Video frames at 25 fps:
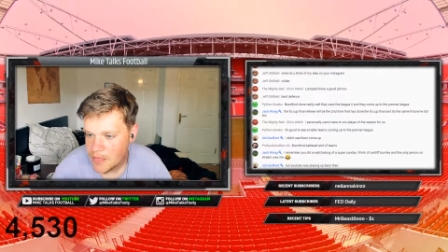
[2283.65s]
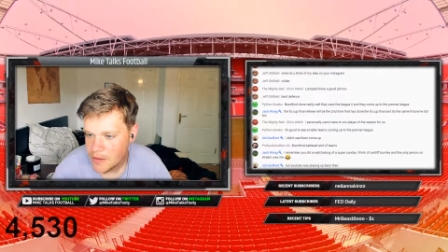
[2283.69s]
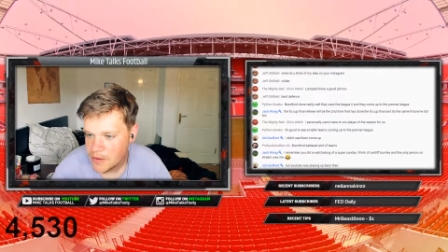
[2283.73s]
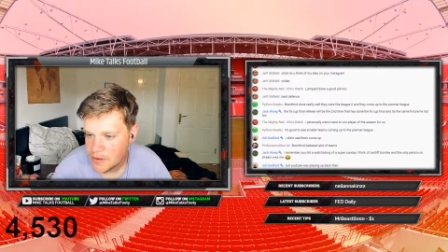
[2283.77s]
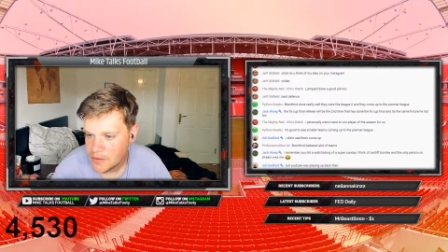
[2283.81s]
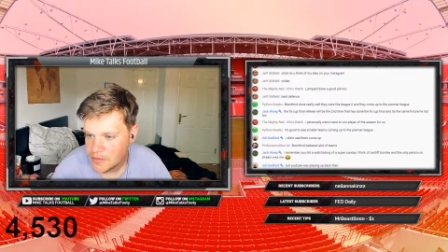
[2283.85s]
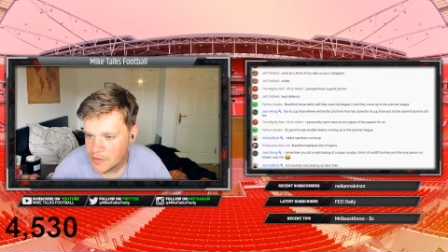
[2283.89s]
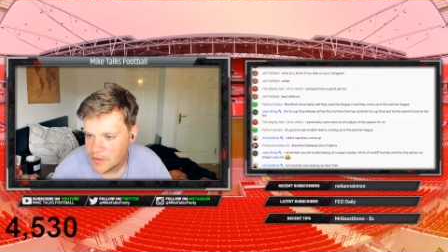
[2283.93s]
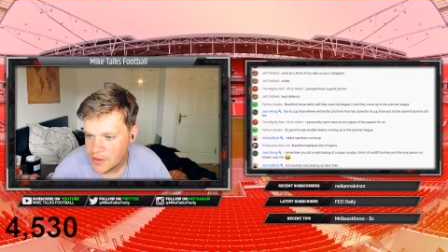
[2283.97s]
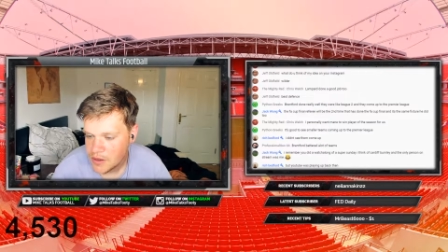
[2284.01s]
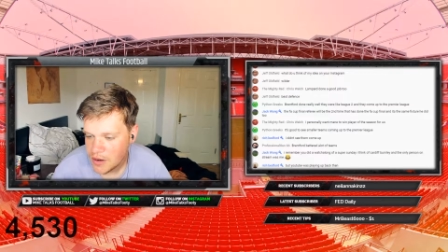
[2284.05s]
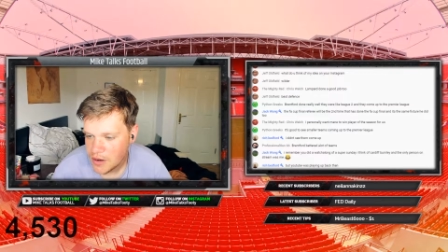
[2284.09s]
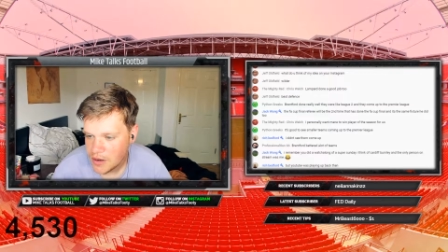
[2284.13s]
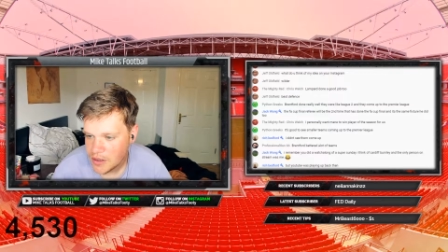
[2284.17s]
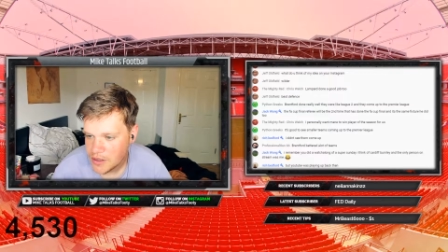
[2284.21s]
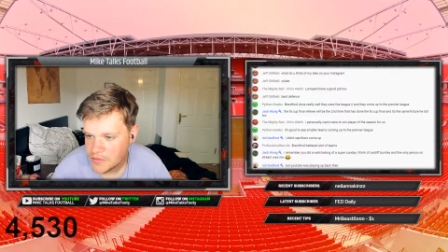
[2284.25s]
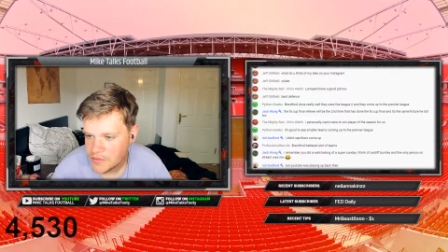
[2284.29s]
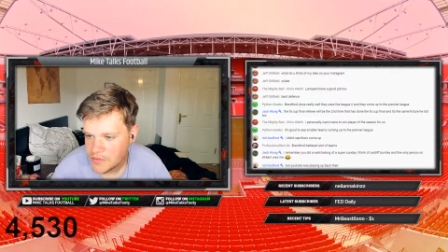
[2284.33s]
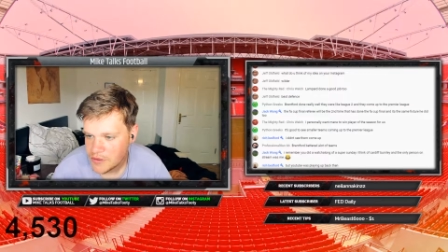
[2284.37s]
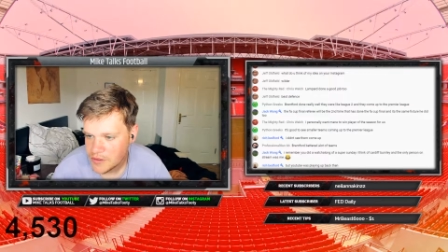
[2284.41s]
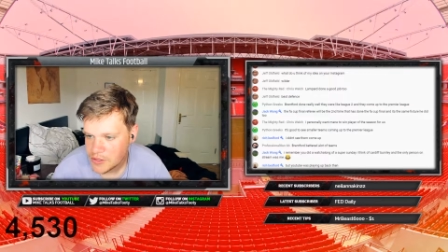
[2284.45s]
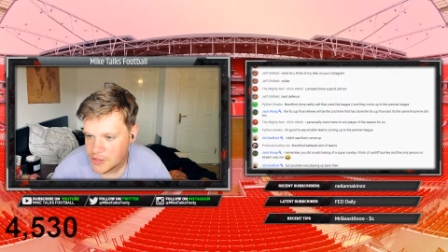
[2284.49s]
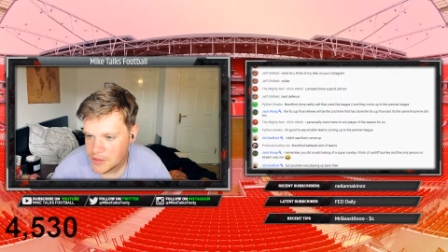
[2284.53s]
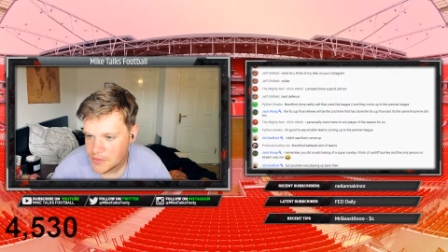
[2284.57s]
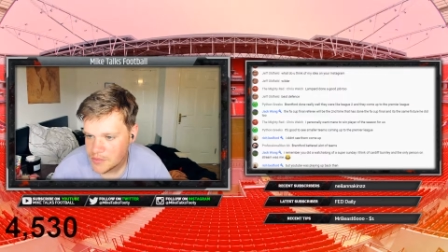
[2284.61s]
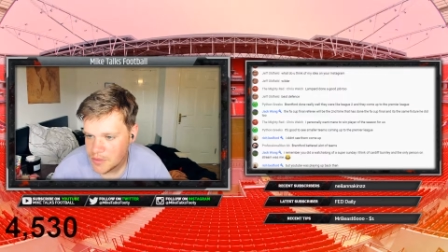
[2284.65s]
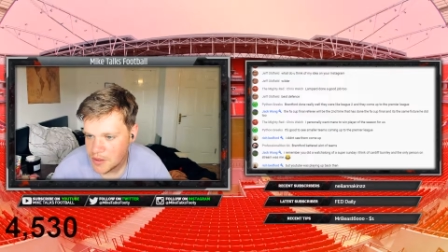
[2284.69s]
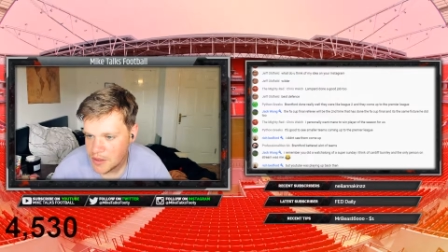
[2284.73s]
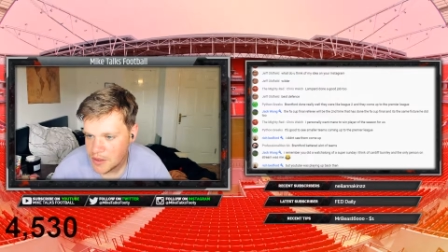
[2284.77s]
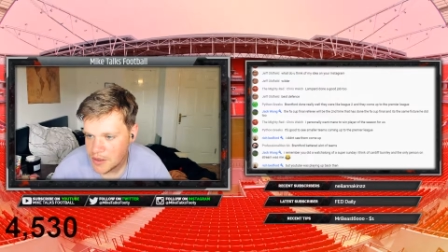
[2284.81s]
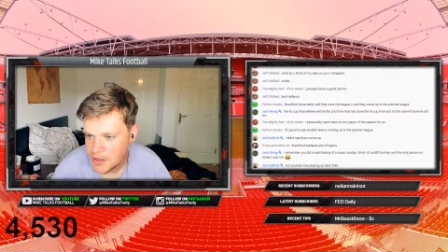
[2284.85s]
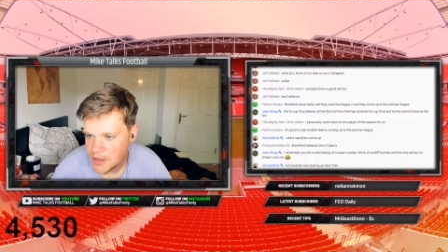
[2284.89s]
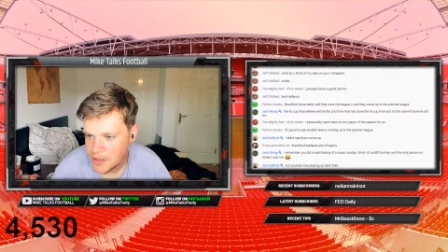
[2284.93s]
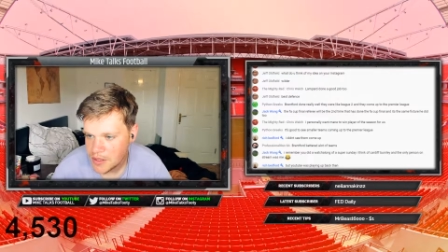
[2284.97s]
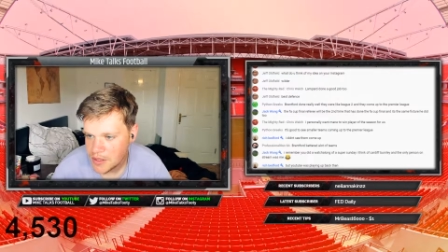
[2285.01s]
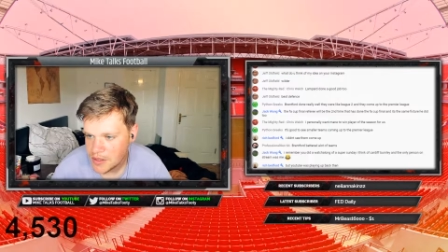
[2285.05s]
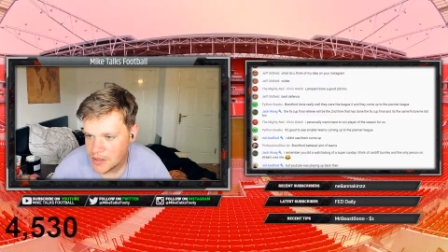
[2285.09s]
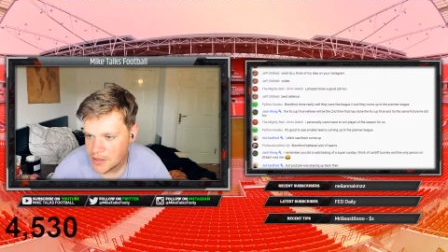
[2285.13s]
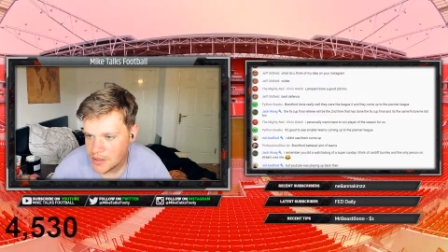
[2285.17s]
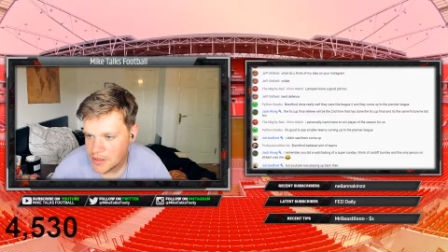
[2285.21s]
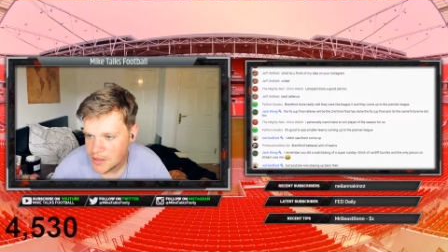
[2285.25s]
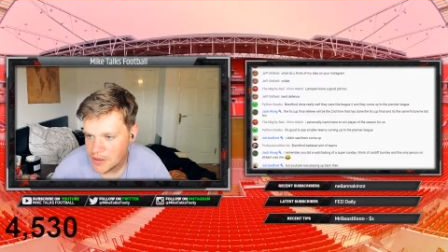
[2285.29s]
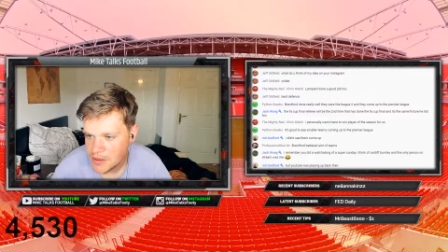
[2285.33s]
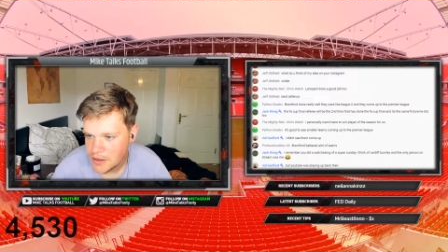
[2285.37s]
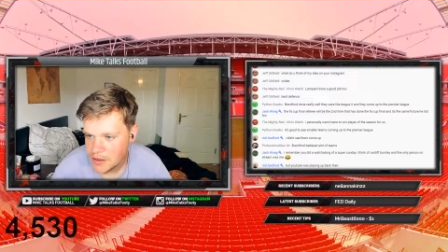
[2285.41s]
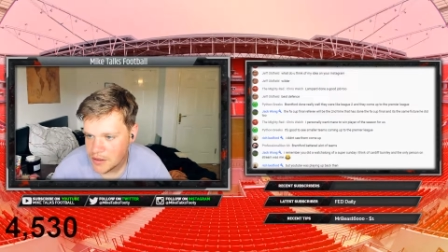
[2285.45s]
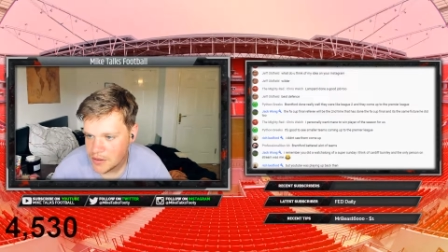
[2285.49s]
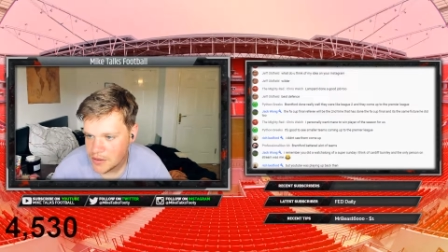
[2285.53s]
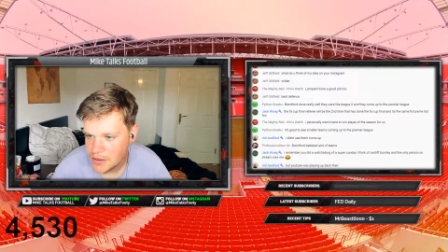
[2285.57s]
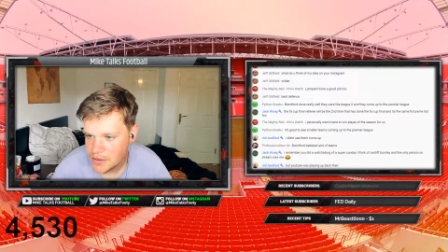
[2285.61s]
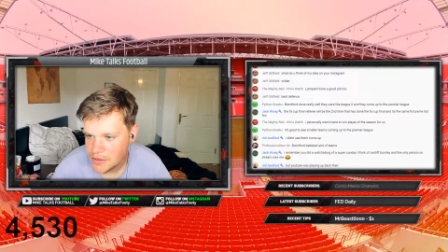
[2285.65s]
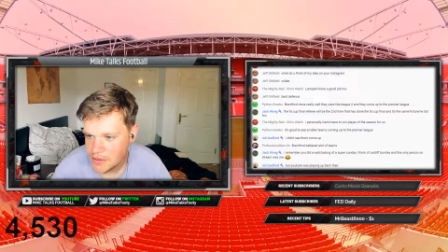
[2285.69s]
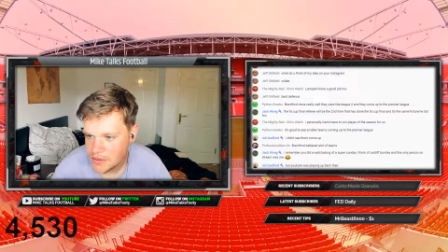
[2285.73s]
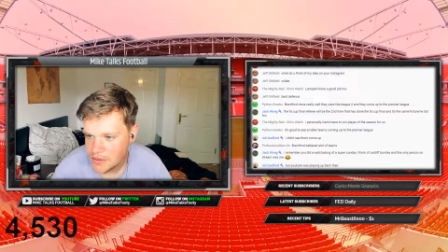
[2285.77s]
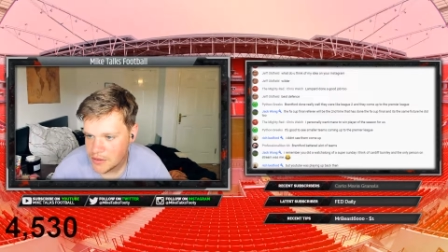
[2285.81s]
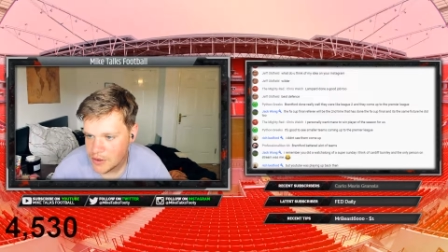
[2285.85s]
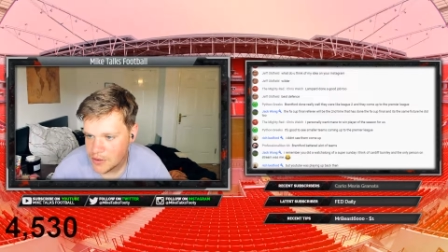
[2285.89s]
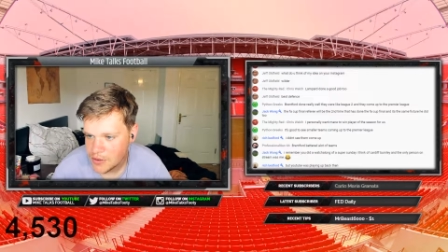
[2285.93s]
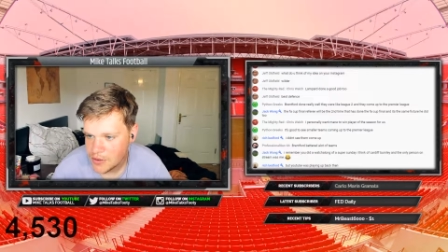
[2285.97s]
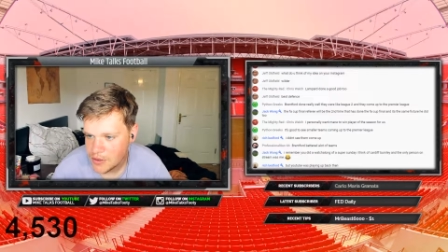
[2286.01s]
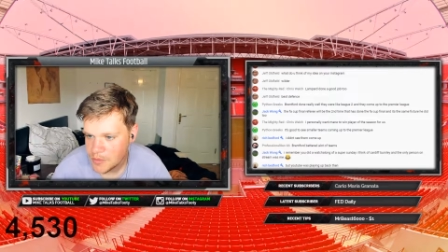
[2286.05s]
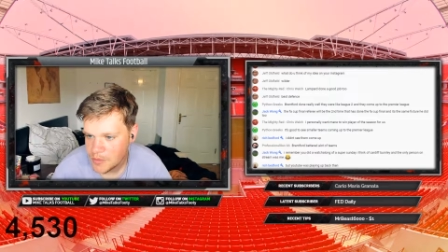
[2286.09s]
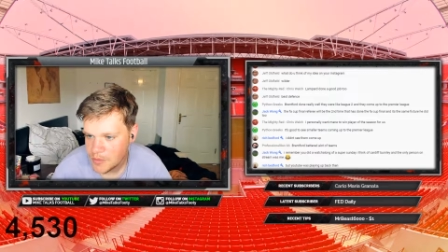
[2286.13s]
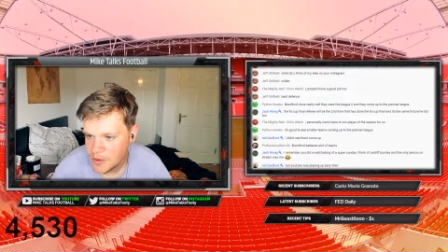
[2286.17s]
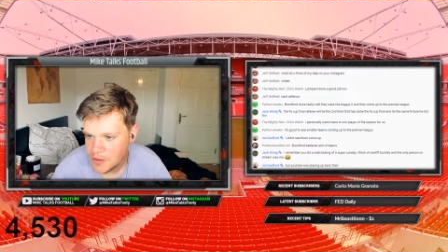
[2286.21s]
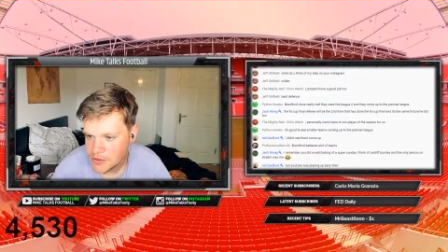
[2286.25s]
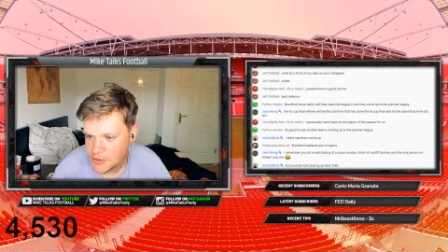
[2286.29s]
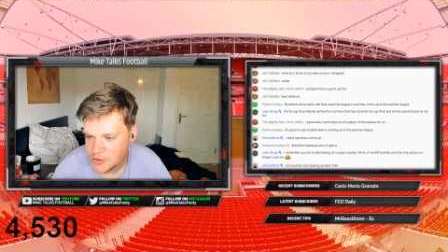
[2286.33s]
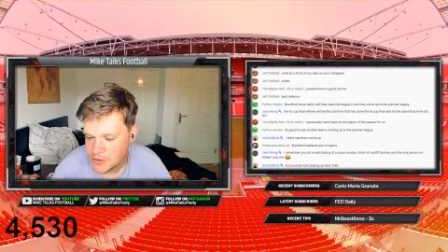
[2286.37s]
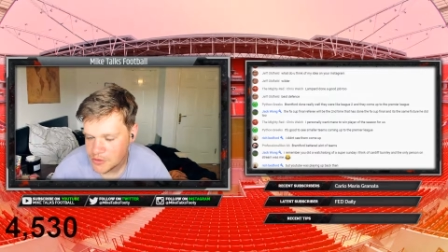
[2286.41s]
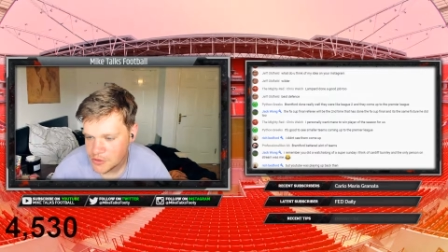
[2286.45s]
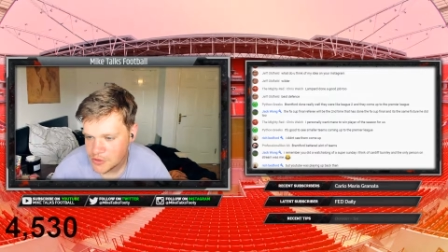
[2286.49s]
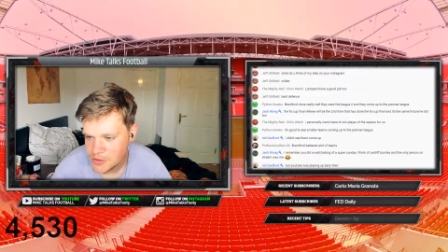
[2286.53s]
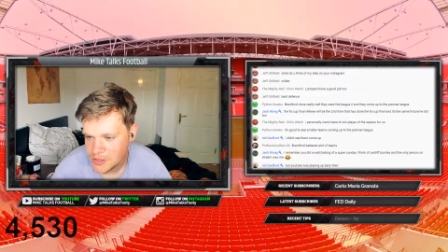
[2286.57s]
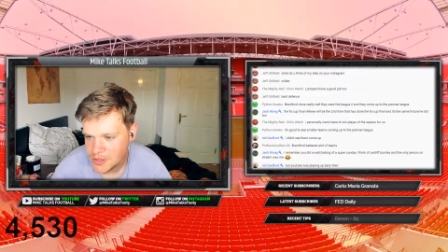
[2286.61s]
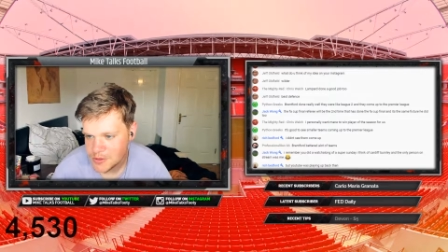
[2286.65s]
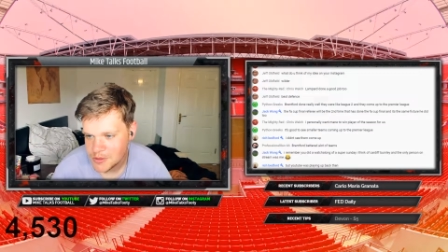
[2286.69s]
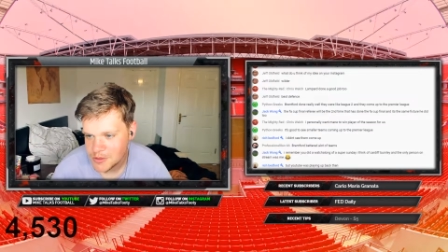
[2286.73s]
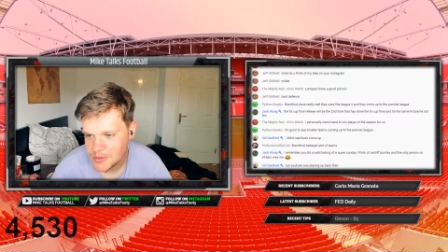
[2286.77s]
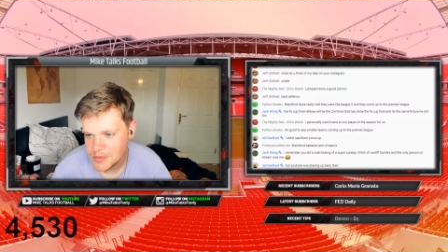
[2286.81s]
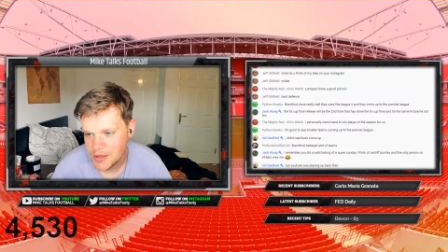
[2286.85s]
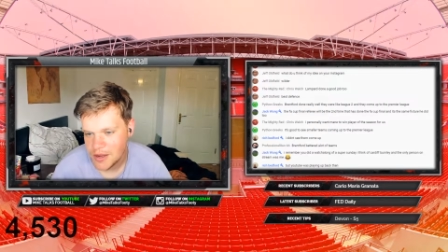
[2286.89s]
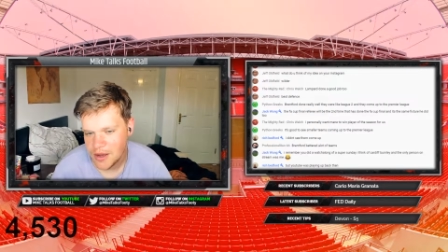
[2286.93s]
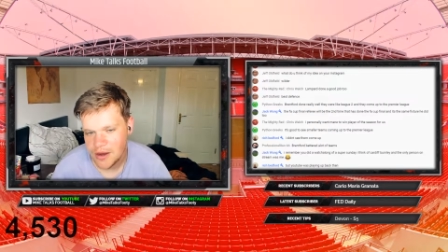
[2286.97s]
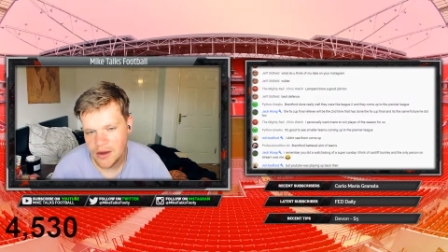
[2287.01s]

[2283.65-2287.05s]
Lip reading: of Cardiff versus Burnley, and the only person on the stream was me.